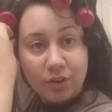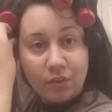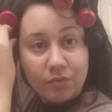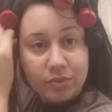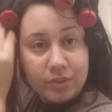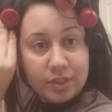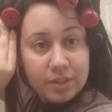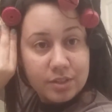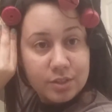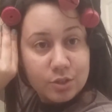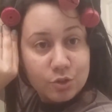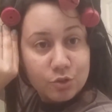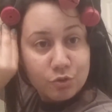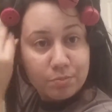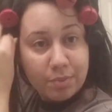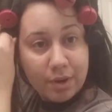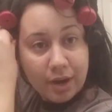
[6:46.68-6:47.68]
on these
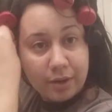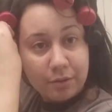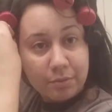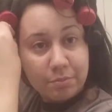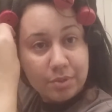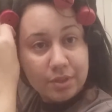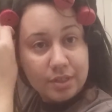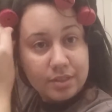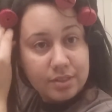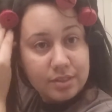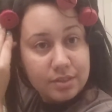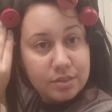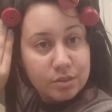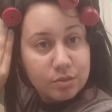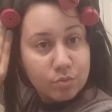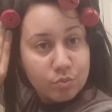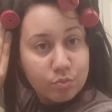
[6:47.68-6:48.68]
two bottom
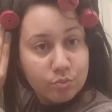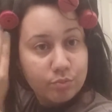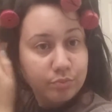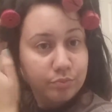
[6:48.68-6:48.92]
pieces.